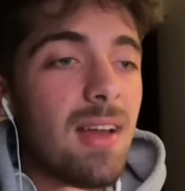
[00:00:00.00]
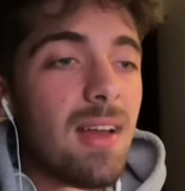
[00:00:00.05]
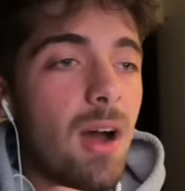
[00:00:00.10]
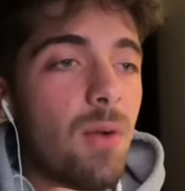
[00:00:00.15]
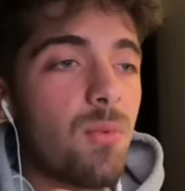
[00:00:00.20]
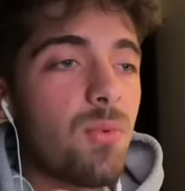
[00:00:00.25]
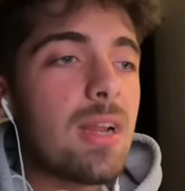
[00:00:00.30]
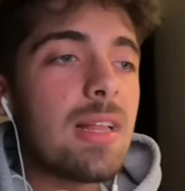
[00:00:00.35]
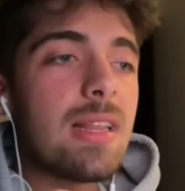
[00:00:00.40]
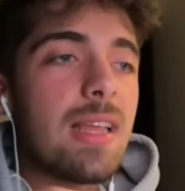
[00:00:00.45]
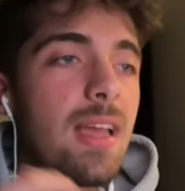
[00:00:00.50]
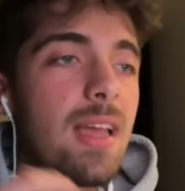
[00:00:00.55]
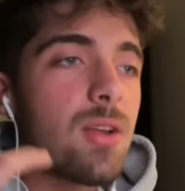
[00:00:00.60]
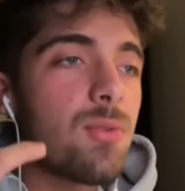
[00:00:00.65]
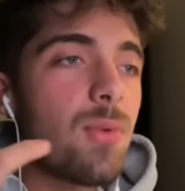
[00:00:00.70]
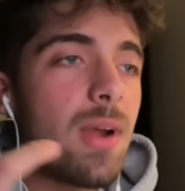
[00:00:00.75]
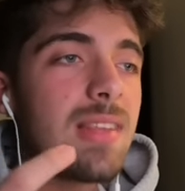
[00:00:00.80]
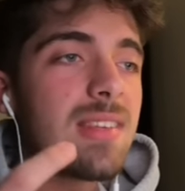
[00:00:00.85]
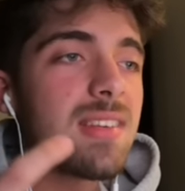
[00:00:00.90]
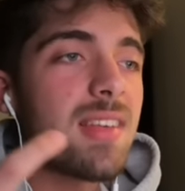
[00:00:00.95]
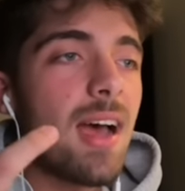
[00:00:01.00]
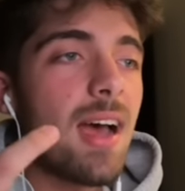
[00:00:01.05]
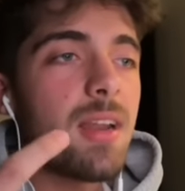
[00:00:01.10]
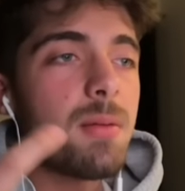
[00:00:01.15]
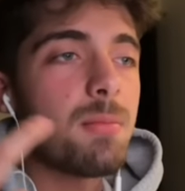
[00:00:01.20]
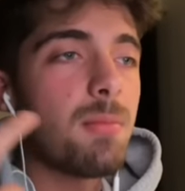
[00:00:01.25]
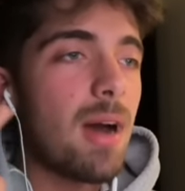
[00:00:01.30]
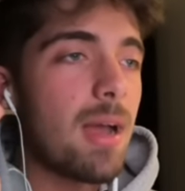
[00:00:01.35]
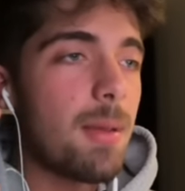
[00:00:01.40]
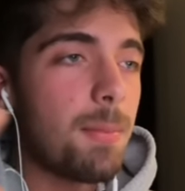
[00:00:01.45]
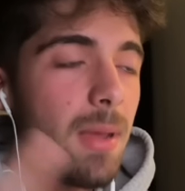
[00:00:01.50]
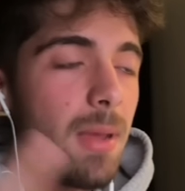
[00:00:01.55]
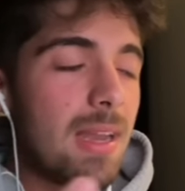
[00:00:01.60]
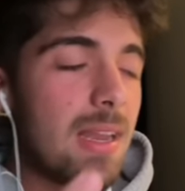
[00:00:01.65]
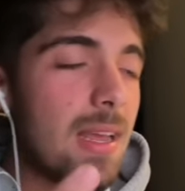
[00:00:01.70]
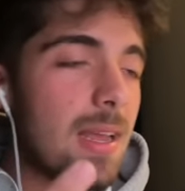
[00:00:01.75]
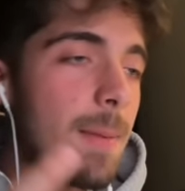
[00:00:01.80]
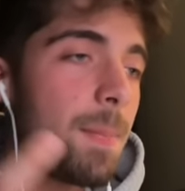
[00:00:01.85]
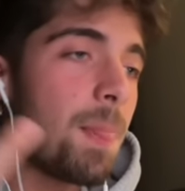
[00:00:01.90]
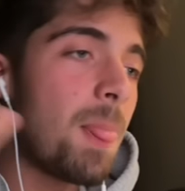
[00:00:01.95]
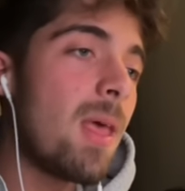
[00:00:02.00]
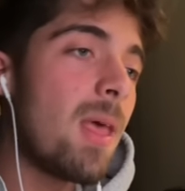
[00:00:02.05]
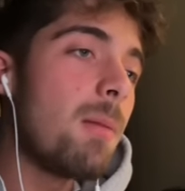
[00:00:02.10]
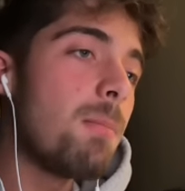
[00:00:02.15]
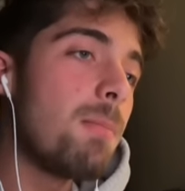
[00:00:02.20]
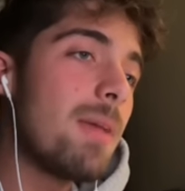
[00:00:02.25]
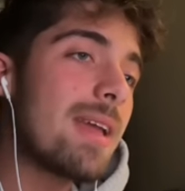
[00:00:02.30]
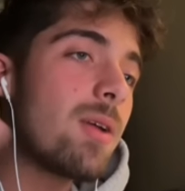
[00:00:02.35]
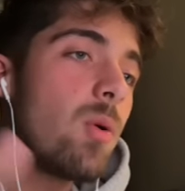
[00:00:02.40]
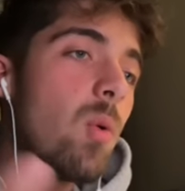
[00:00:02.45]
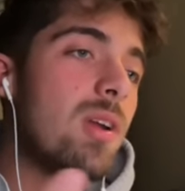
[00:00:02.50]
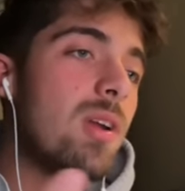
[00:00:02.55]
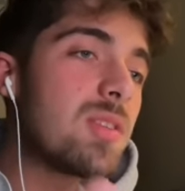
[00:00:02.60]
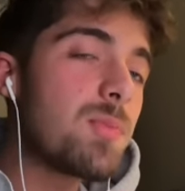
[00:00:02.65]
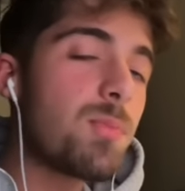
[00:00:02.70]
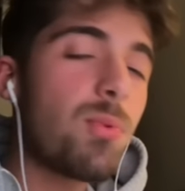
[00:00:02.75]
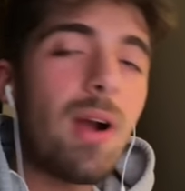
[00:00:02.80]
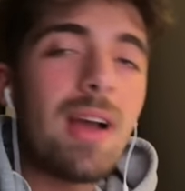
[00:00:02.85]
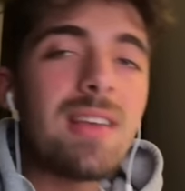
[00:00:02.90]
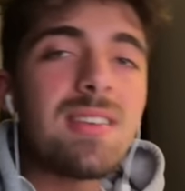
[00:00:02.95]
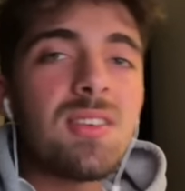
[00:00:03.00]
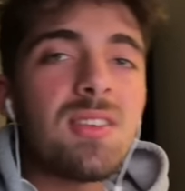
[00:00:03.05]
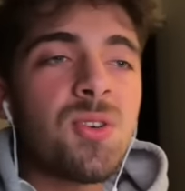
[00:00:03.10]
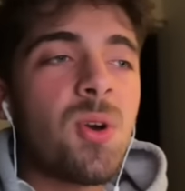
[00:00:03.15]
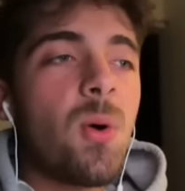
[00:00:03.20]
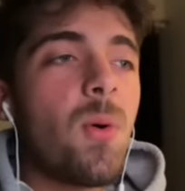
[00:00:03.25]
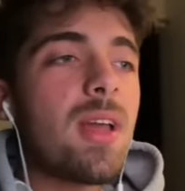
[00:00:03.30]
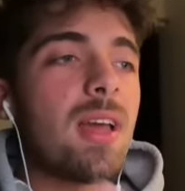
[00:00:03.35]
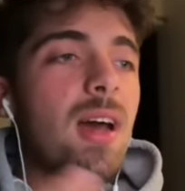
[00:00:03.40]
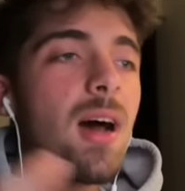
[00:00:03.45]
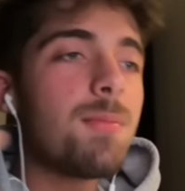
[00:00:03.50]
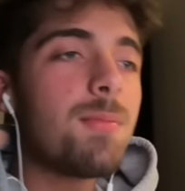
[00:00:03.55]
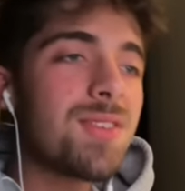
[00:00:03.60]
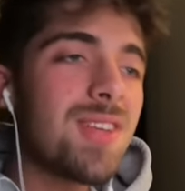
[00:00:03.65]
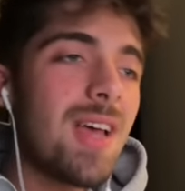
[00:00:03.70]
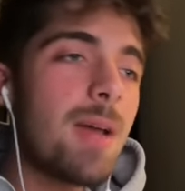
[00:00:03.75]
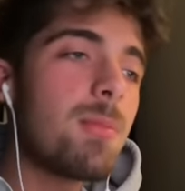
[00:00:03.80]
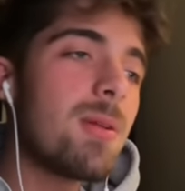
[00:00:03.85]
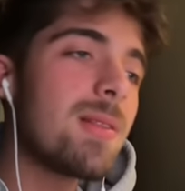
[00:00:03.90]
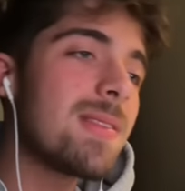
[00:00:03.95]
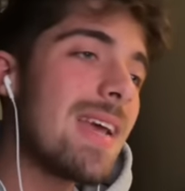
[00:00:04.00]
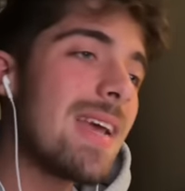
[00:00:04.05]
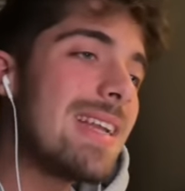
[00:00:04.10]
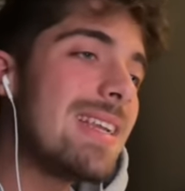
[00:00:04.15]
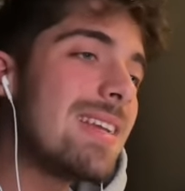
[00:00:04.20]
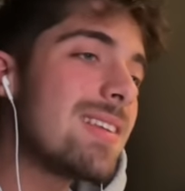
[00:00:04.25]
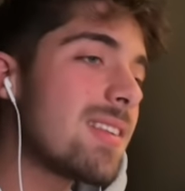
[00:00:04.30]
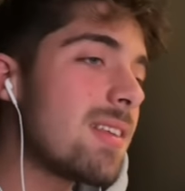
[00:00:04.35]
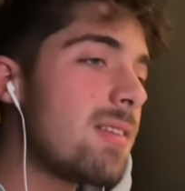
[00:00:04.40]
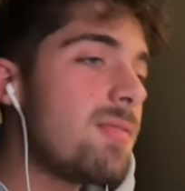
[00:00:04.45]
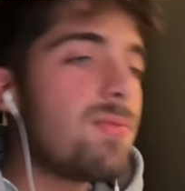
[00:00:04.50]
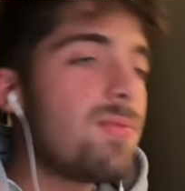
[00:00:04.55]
not really a great sign in my opinion. Bitcoin's price is going up, simultaneously